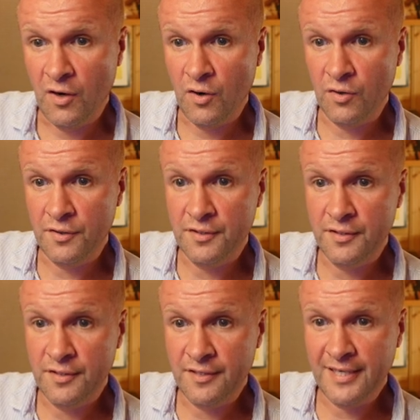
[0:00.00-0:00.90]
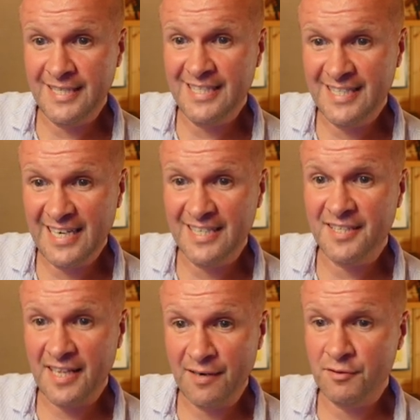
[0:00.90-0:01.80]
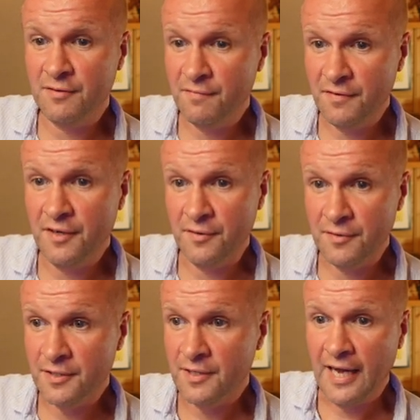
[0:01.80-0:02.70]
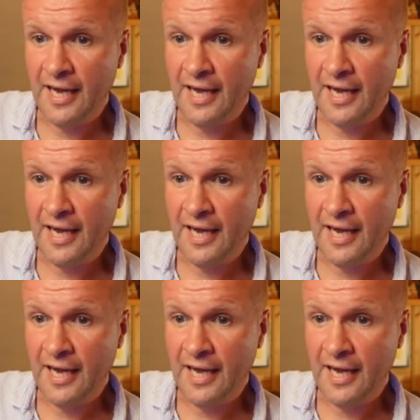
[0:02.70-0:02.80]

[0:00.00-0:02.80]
on 96,000 views.